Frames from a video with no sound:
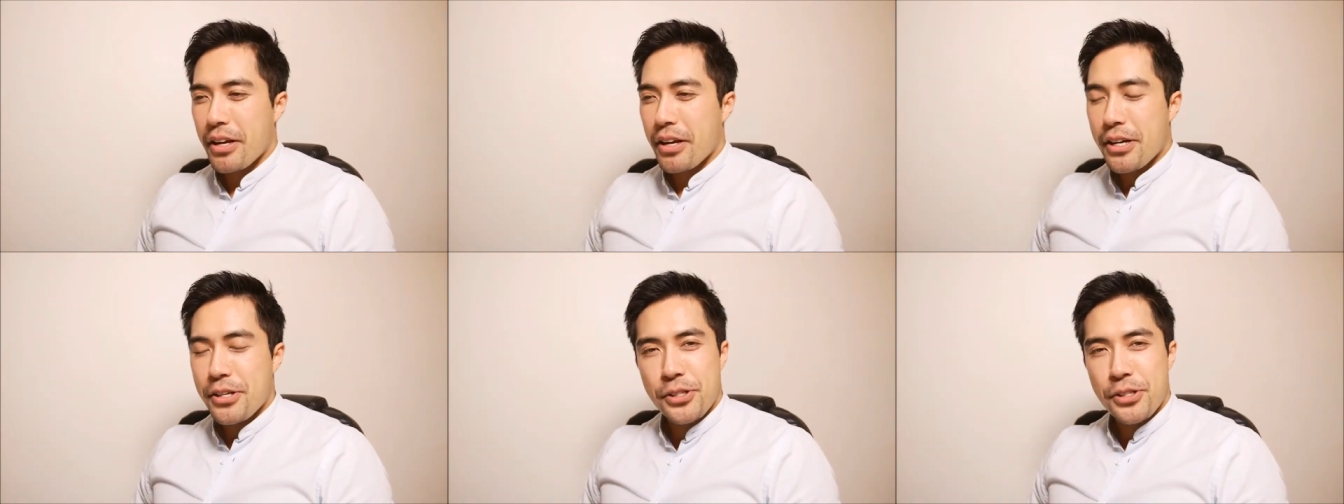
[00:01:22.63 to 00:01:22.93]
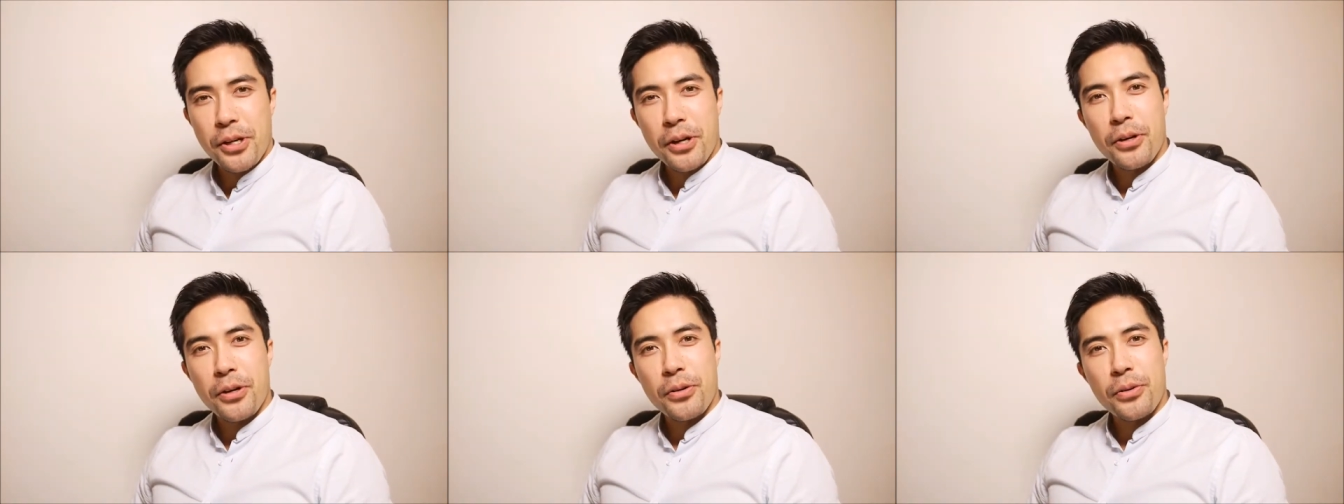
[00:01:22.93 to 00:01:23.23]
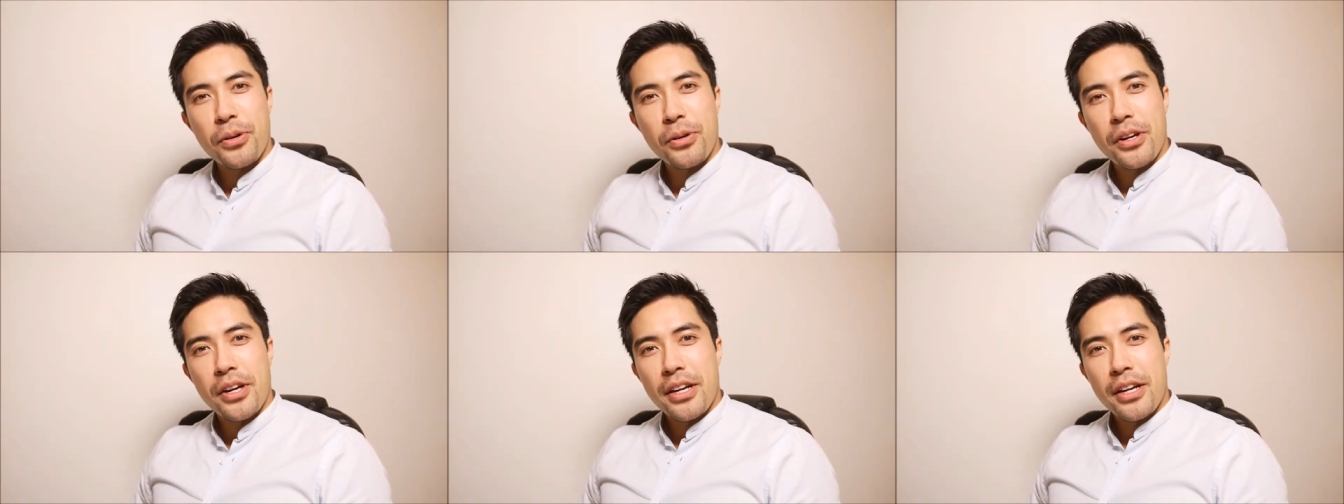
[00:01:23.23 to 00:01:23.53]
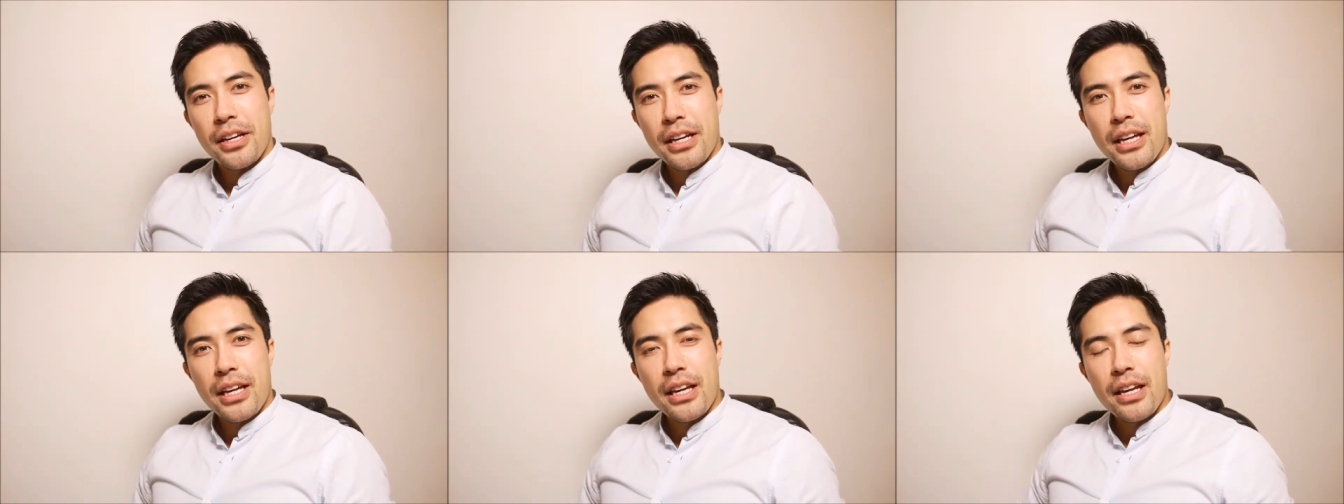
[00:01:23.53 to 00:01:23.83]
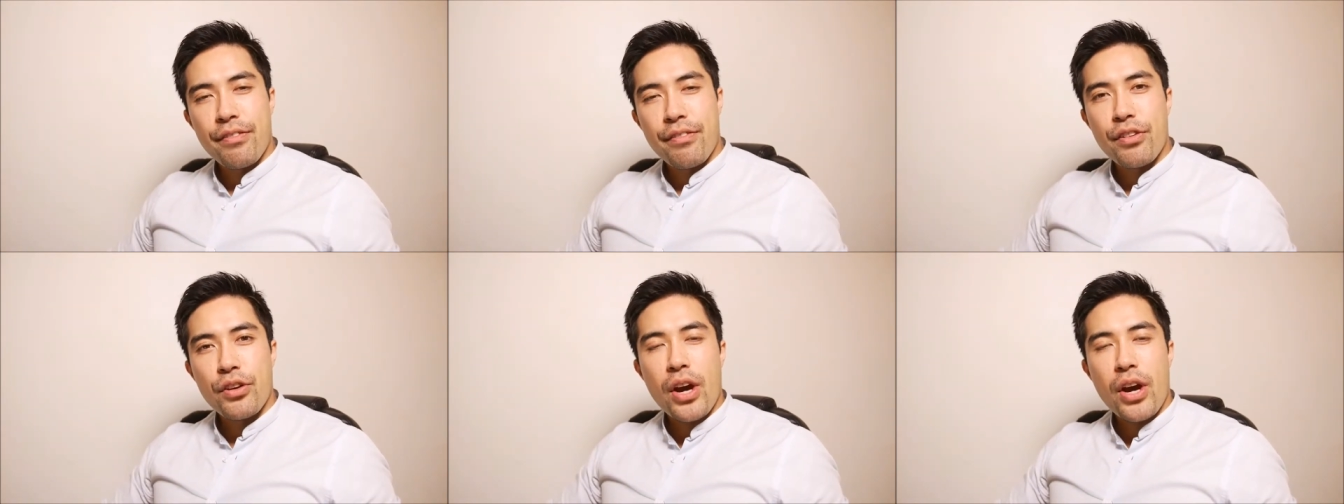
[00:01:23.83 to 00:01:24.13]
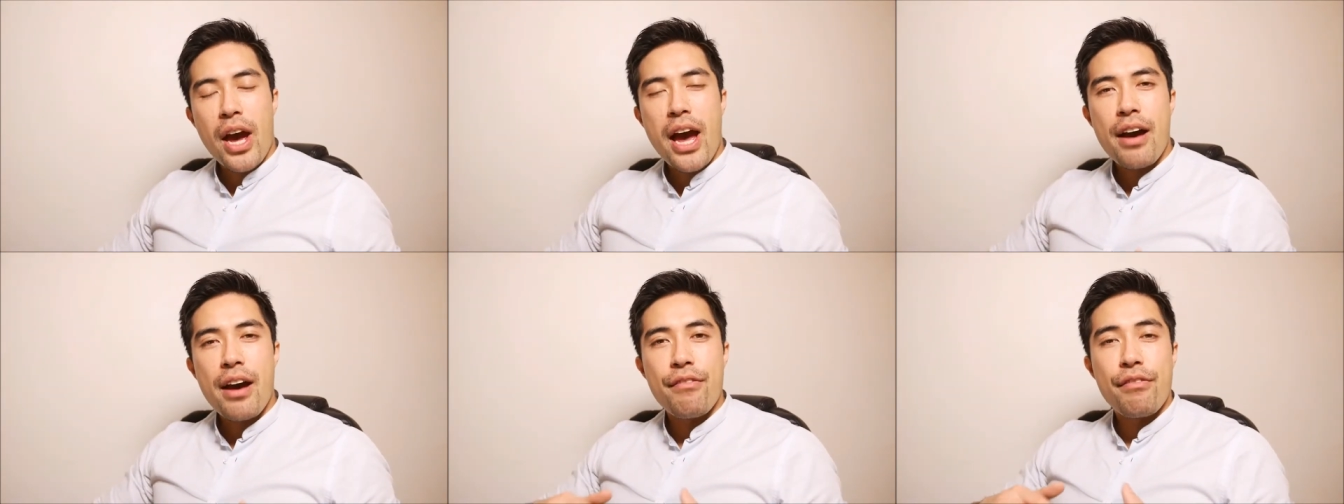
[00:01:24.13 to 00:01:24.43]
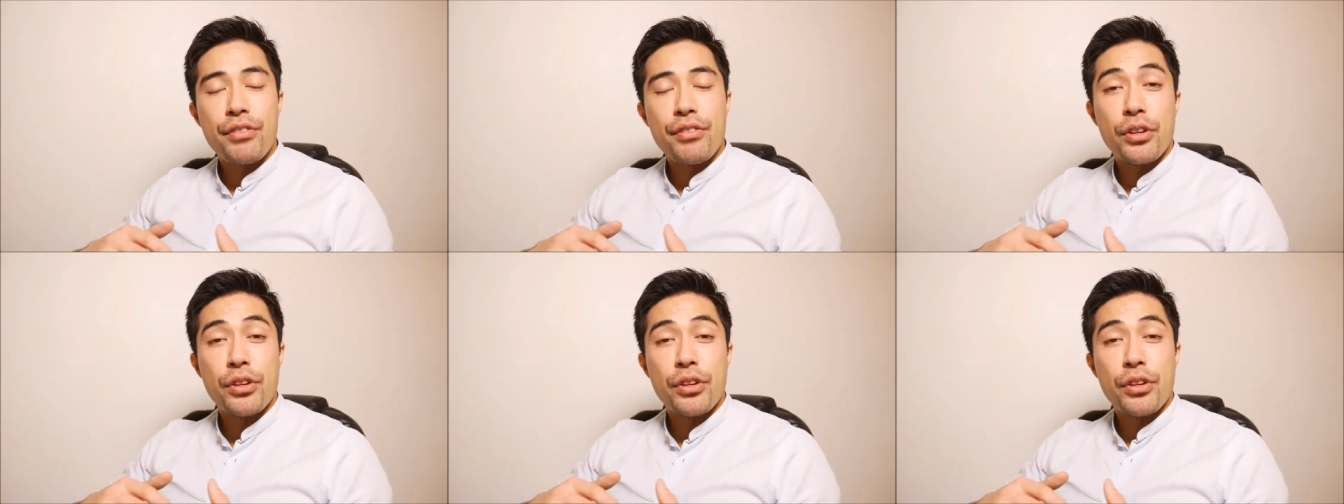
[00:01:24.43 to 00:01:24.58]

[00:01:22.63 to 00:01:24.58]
So, if you have